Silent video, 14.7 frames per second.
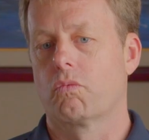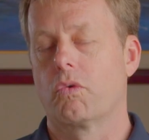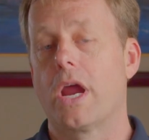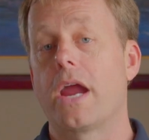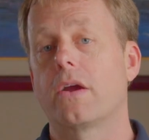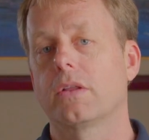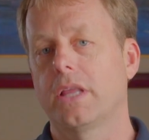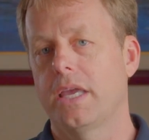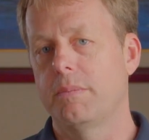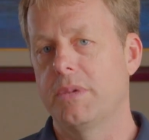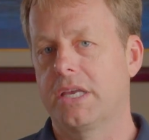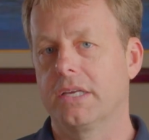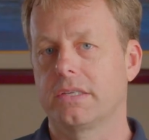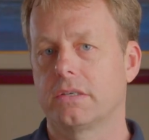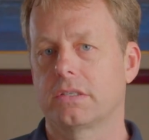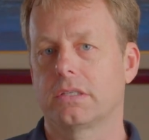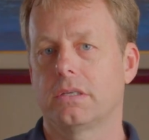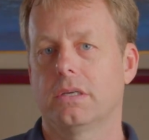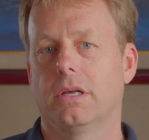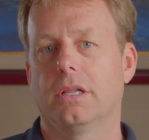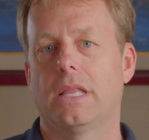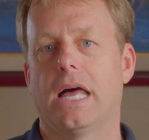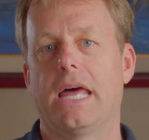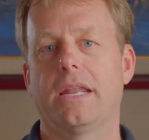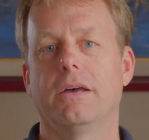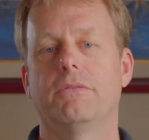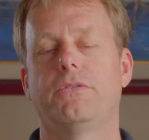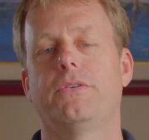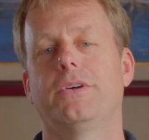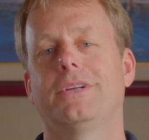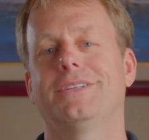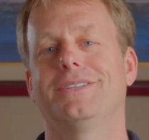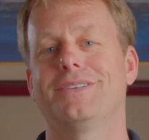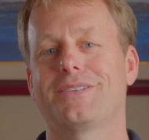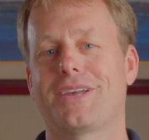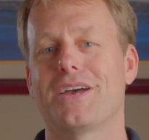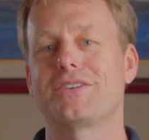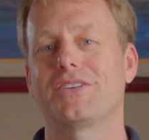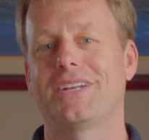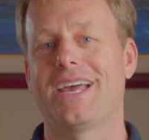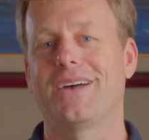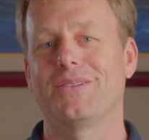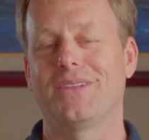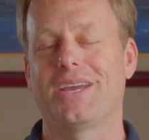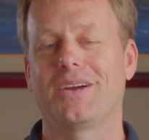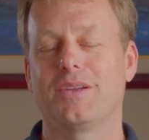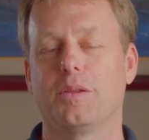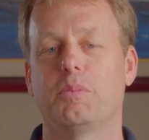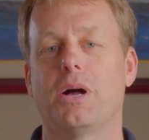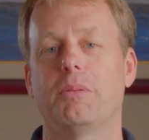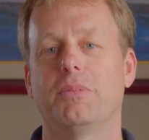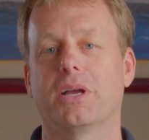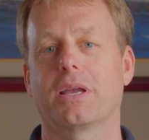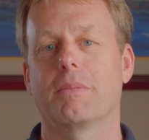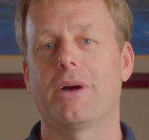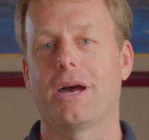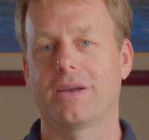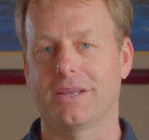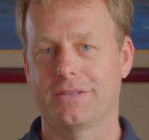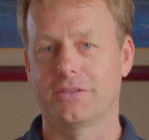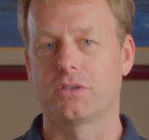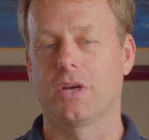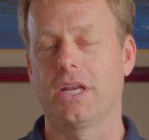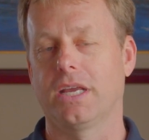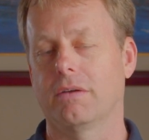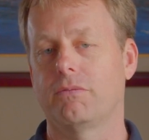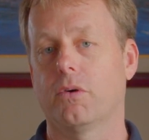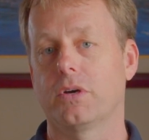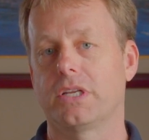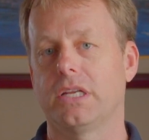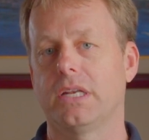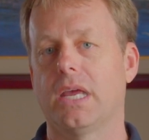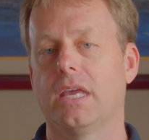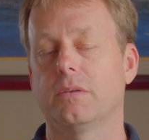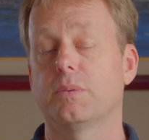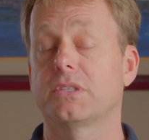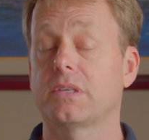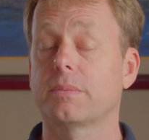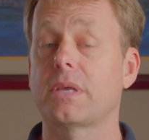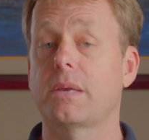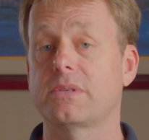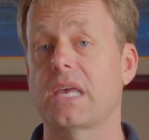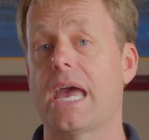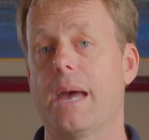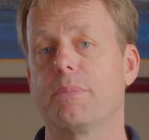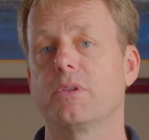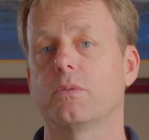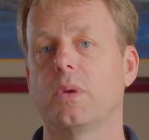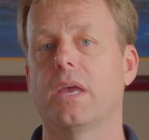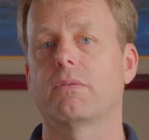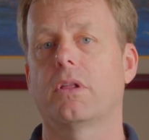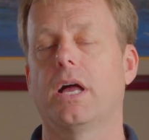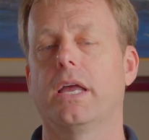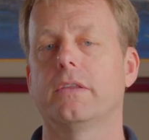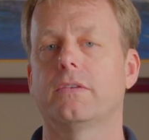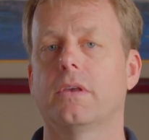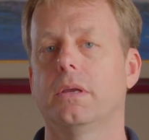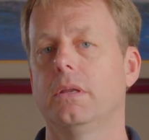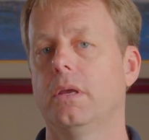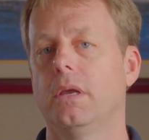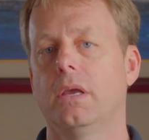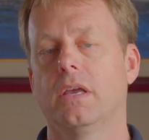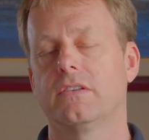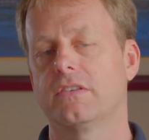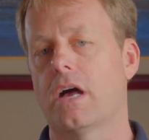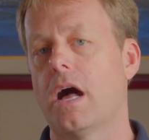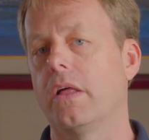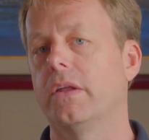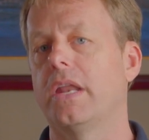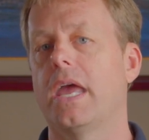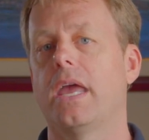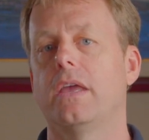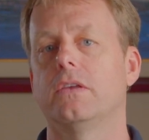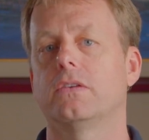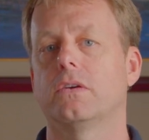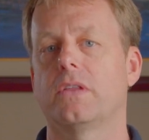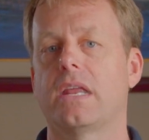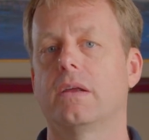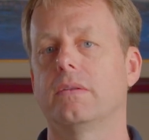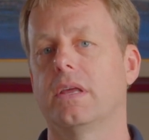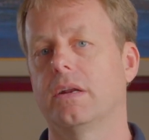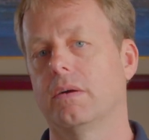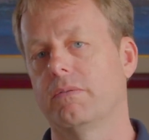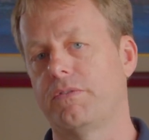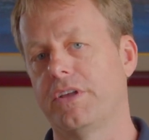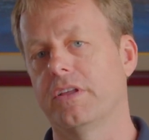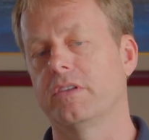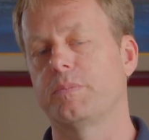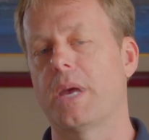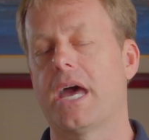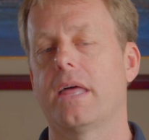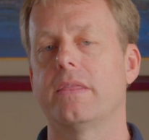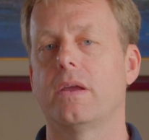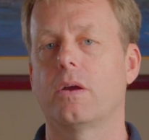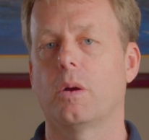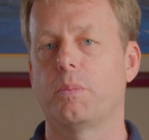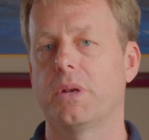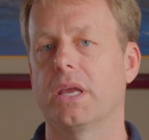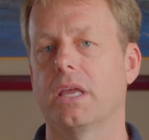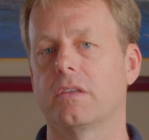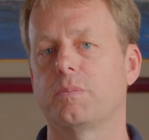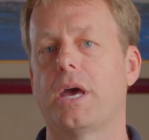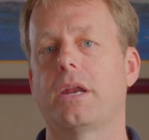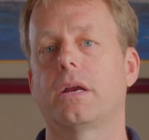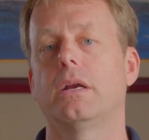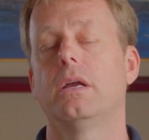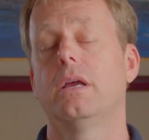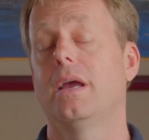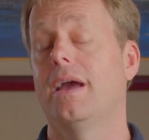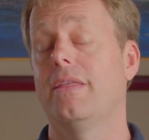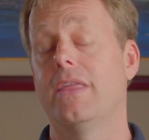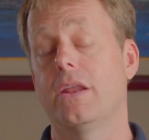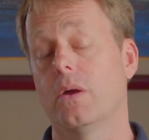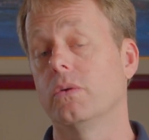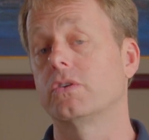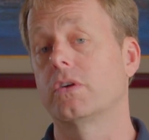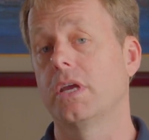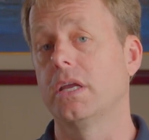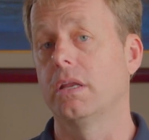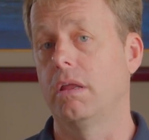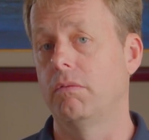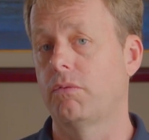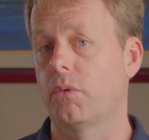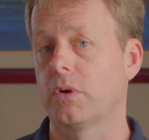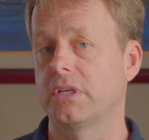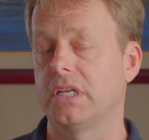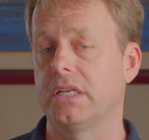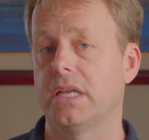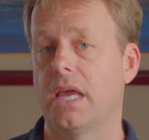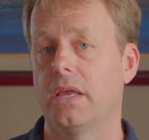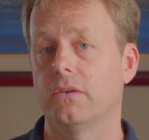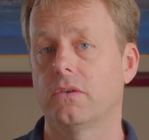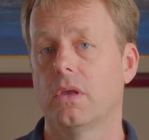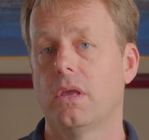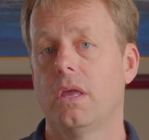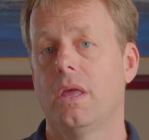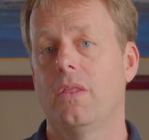Rarely, because there's a lot of discussion out there in the public about treating in 14 days, but sometimes it happens. We have clients that it's the holidays or they don't feel as bad, they're hoping it gets better, and they don't treat in 14 days.